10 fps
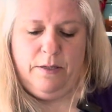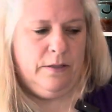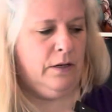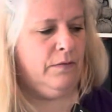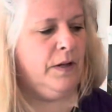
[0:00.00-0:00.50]
I
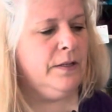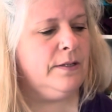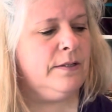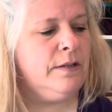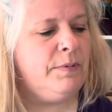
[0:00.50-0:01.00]
started falling
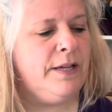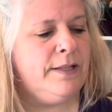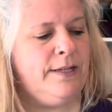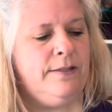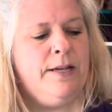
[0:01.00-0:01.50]
asleep late
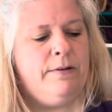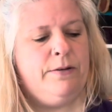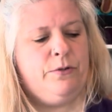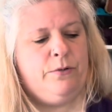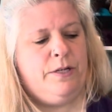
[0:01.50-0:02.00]
last night while
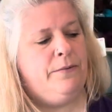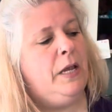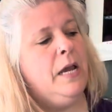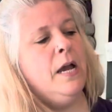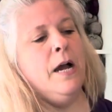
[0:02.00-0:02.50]
I was doing it.
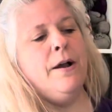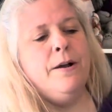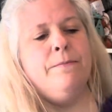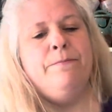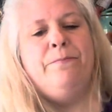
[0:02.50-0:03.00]

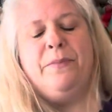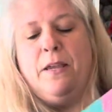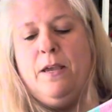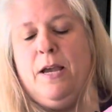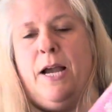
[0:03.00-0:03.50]

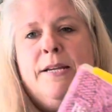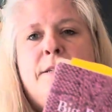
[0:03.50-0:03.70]
I